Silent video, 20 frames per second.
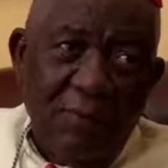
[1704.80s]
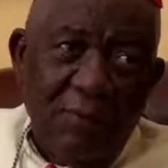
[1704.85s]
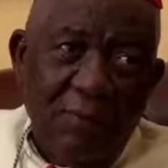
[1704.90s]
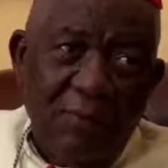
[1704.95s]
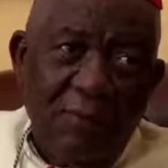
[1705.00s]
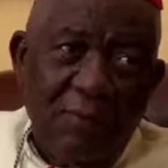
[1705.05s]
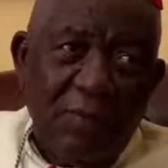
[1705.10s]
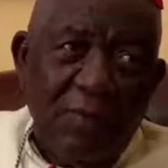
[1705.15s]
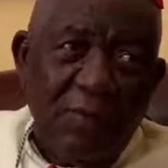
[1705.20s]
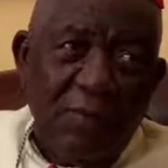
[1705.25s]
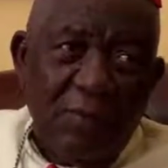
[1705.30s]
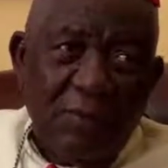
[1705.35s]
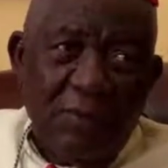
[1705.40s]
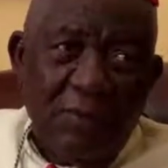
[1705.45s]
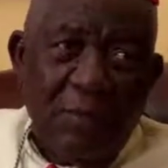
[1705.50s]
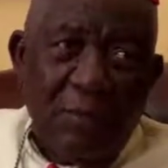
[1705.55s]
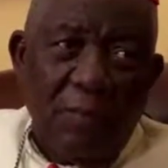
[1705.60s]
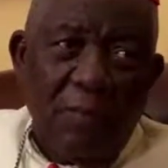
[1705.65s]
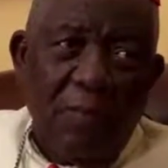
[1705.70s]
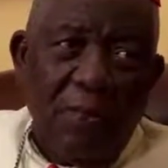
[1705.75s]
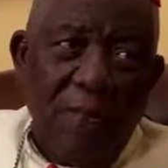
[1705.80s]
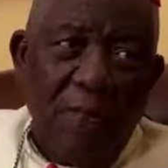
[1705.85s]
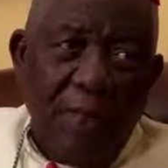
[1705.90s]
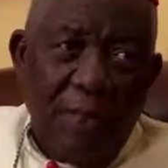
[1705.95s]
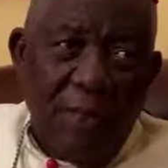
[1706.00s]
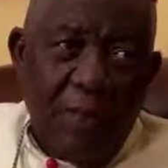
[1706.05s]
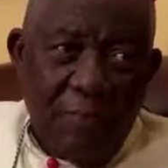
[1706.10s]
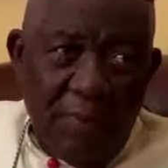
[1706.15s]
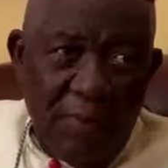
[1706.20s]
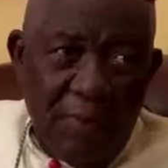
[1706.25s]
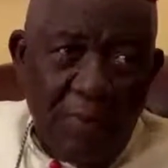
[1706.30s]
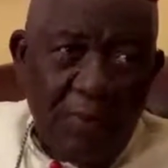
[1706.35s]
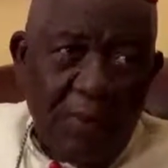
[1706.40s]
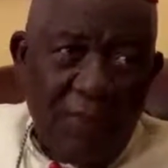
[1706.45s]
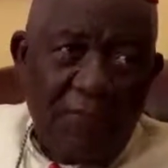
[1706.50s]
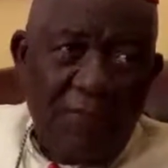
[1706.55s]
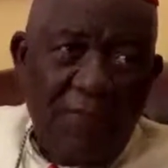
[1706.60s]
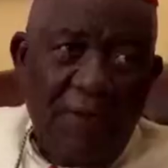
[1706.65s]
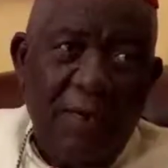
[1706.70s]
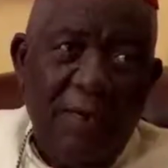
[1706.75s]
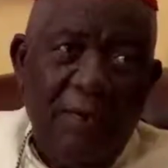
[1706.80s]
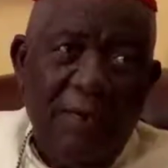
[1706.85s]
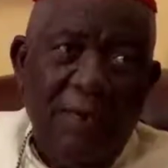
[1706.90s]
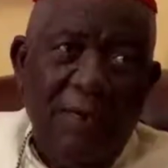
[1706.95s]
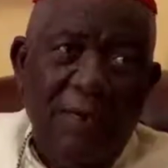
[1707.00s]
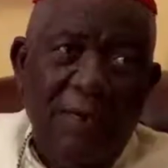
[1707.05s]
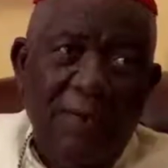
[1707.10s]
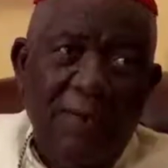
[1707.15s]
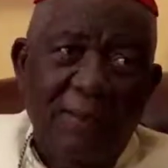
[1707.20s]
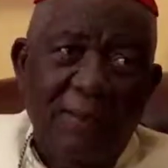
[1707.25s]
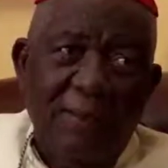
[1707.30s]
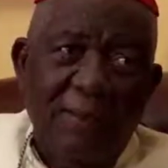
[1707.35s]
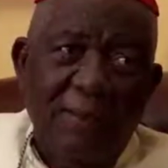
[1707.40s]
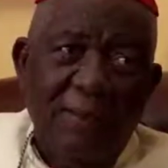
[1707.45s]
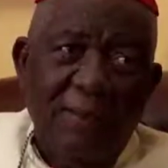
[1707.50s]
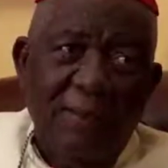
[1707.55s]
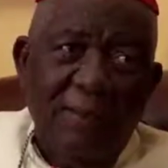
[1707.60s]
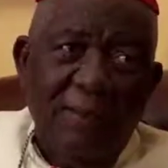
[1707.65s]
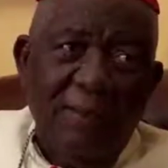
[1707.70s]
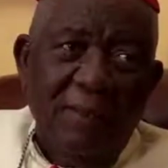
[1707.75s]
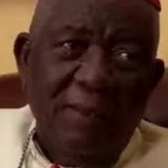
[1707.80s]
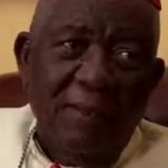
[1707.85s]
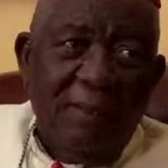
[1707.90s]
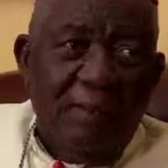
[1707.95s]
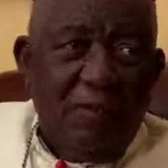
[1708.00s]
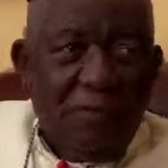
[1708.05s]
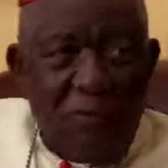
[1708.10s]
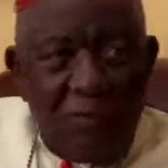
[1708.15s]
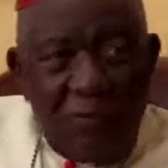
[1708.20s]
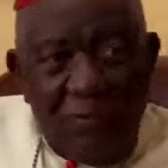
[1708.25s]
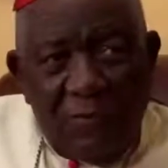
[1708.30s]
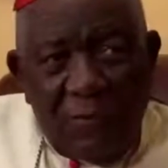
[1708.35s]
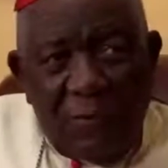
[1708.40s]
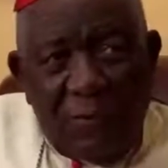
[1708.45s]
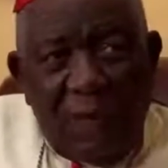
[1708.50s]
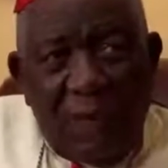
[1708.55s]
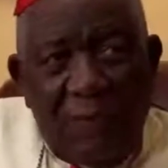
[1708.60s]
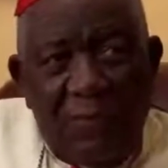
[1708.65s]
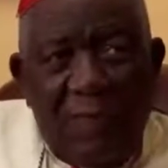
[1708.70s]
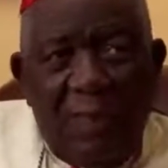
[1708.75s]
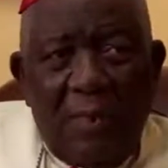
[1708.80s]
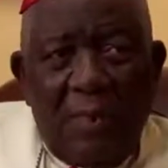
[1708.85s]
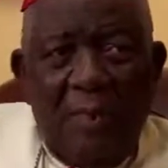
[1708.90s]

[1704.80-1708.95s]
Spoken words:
Say, Bishop, I'll be your friend. Je suis votre ami.